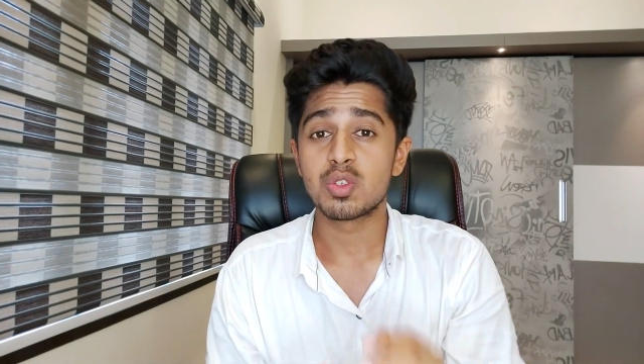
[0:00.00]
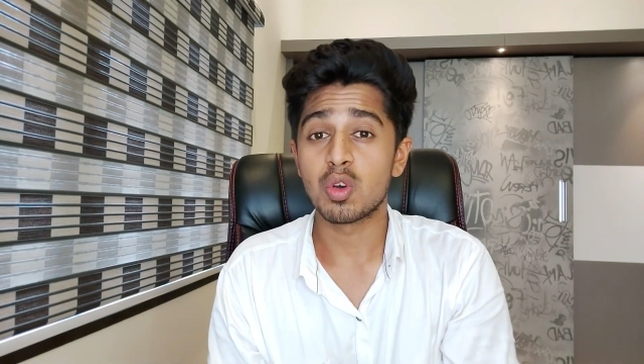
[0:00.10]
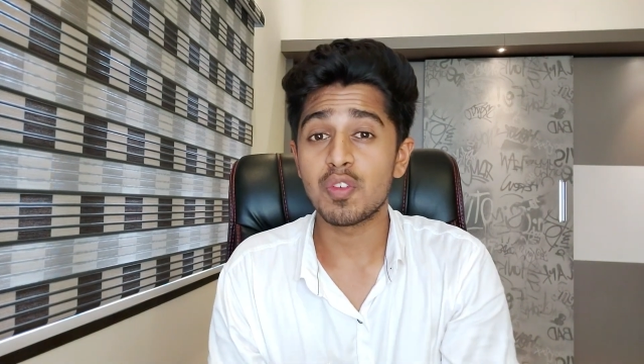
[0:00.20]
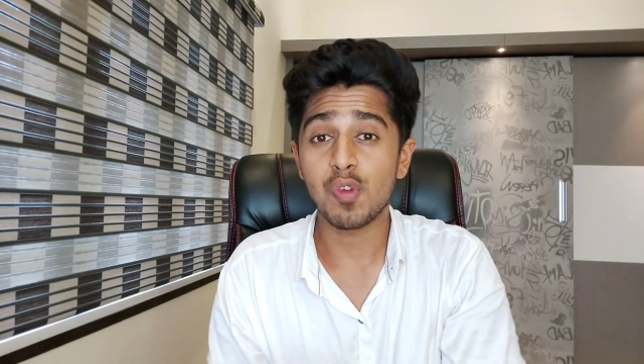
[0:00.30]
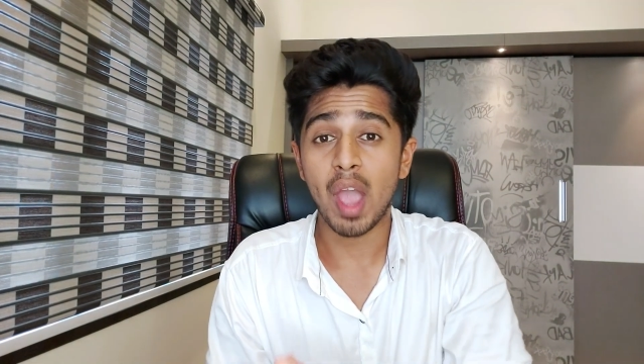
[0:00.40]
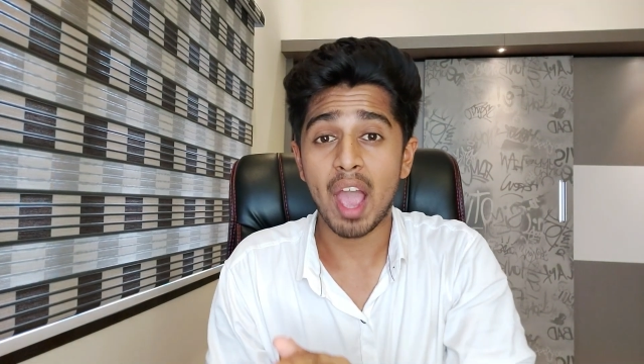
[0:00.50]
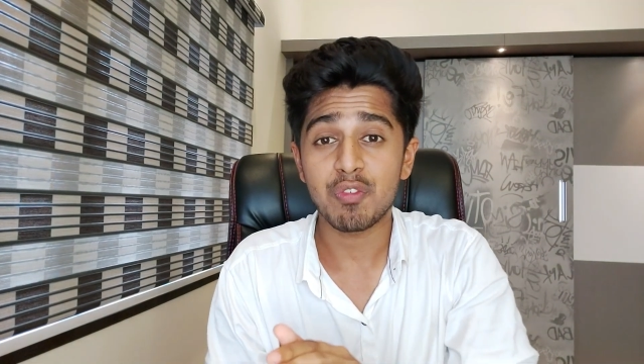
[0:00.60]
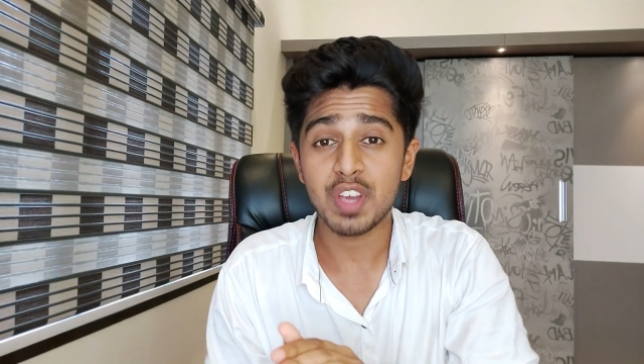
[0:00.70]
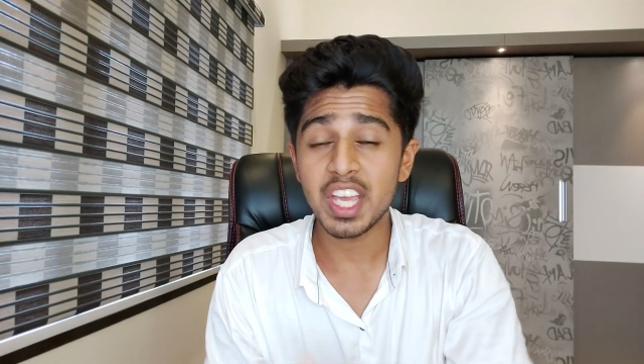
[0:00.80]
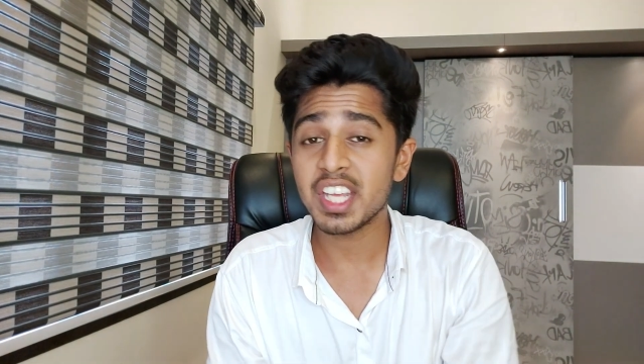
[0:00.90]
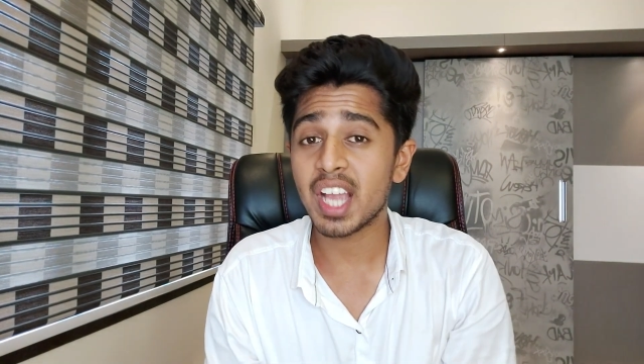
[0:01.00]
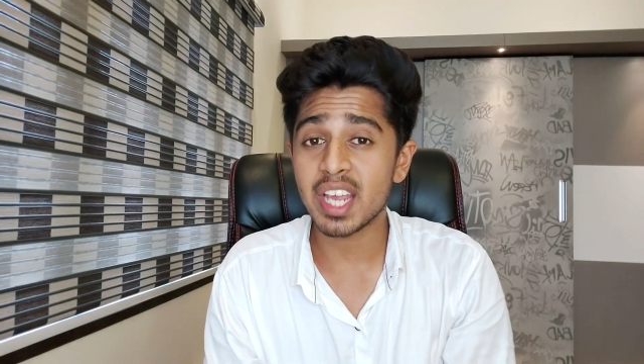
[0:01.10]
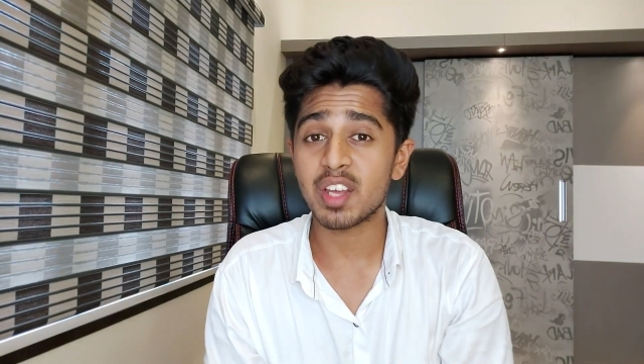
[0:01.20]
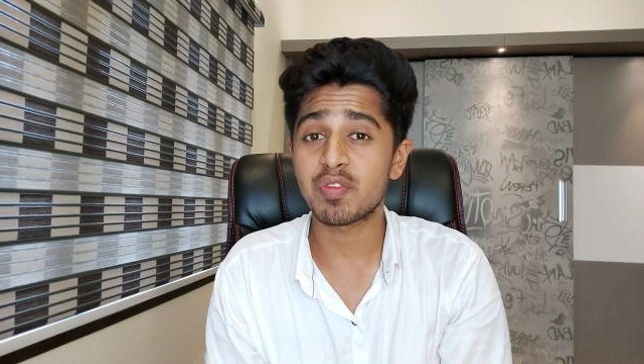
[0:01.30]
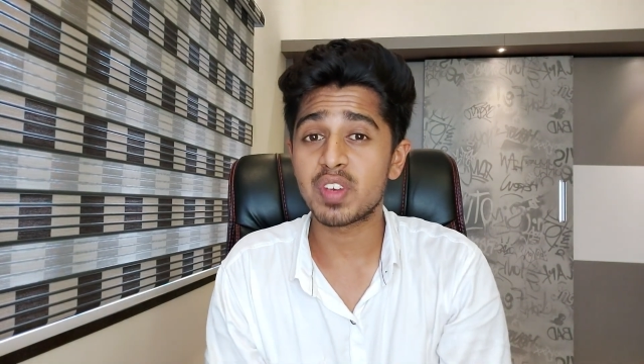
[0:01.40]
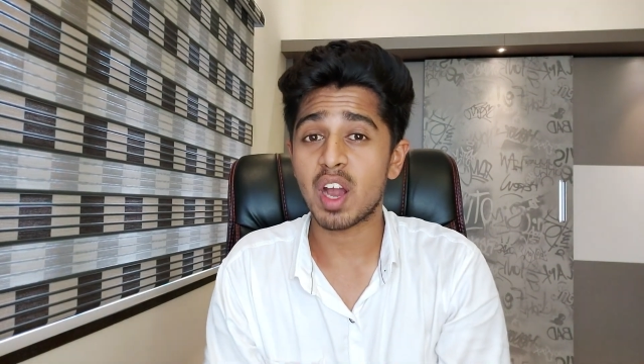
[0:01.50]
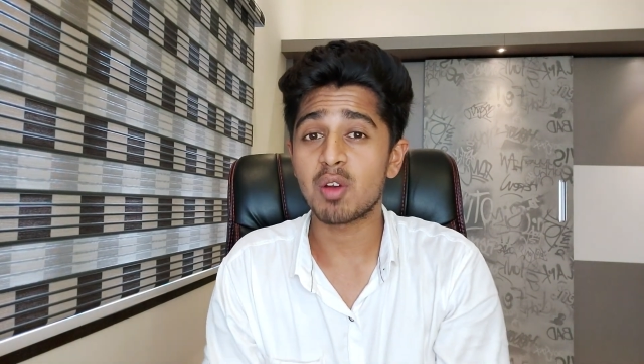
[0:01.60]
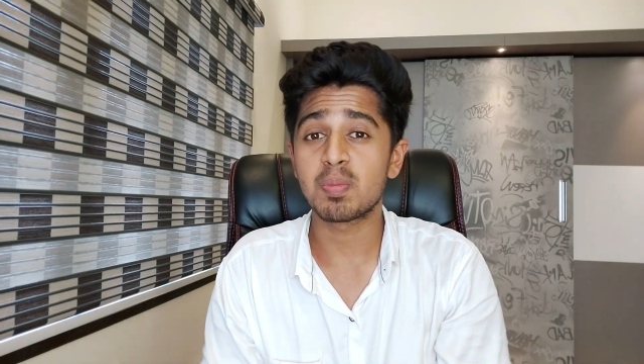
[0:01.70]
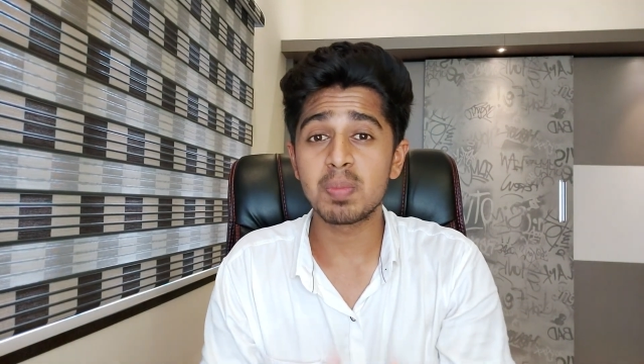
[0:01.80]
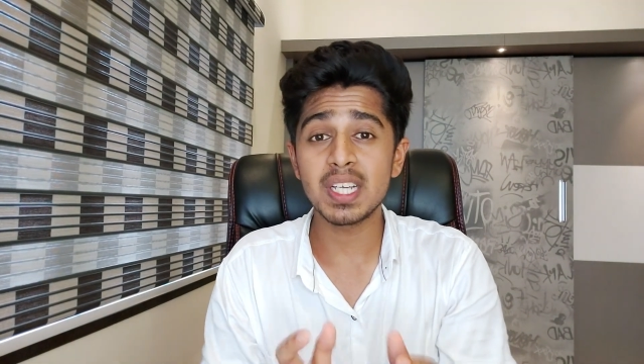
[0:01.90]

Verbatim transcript: So if you have any kind of doubt,